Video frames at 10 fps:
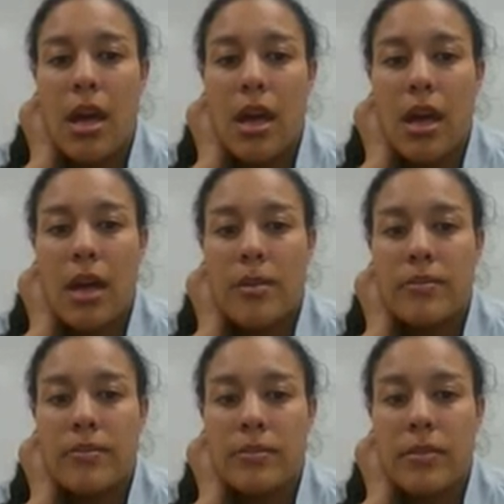
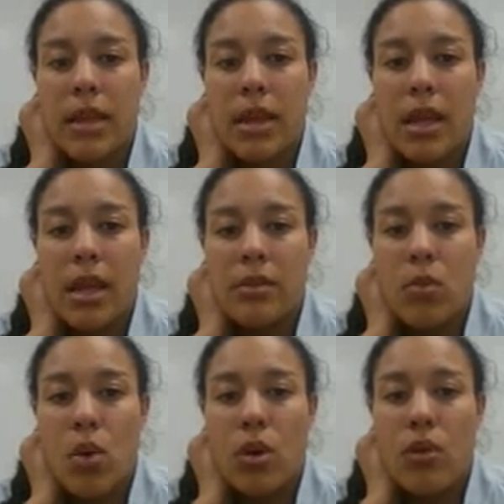And
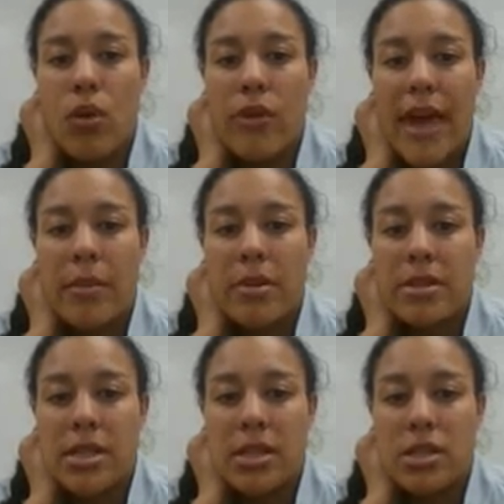more growth
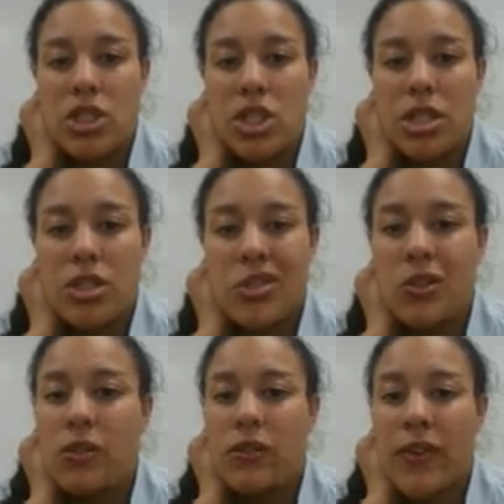happens in the
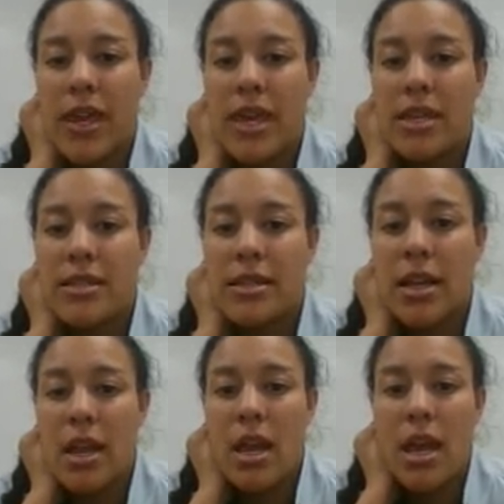G2 phase.
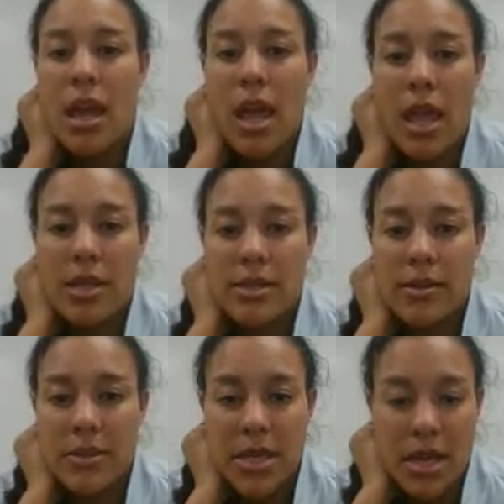And
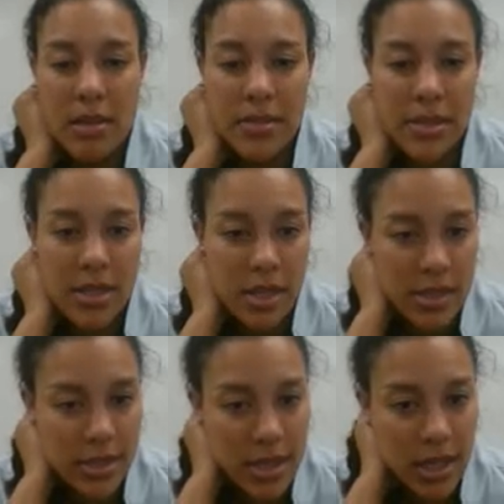sometimes
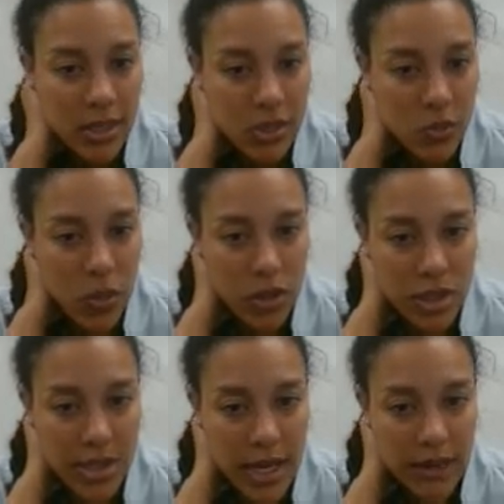these cells will
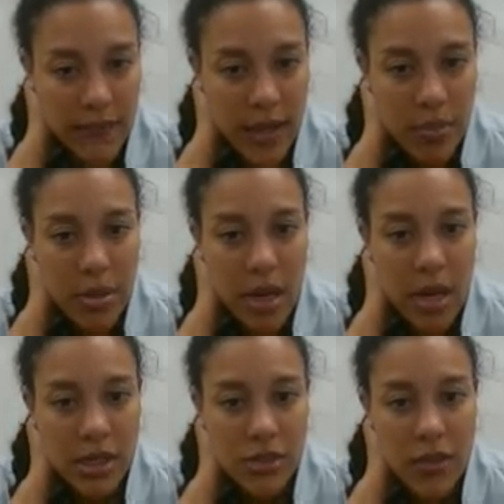just kind of hit
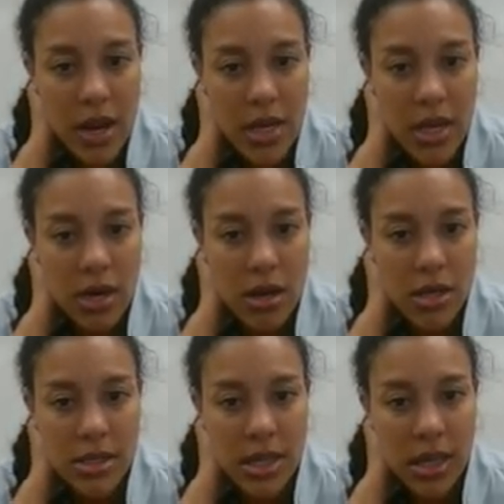pause right here
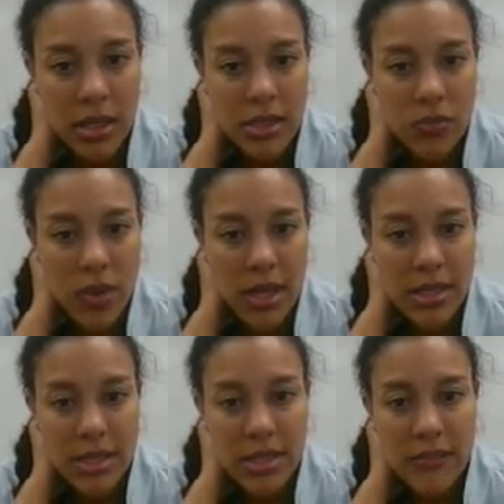until it's ready
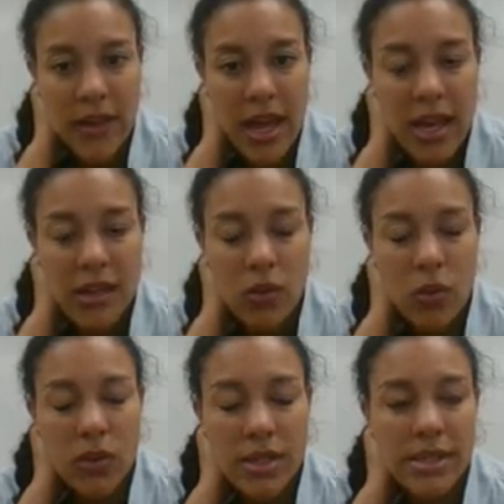to divide,
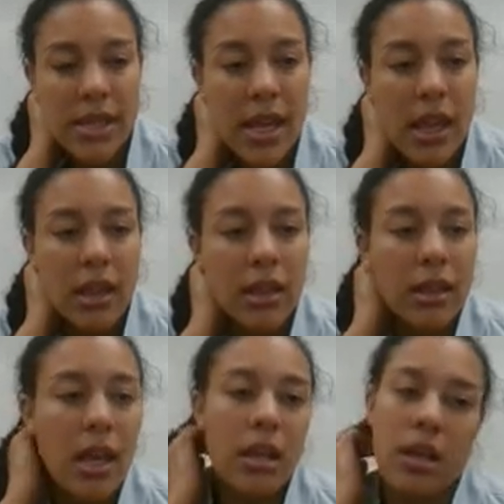or the
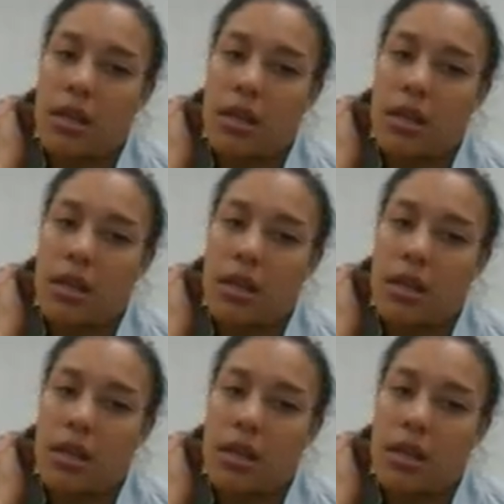cell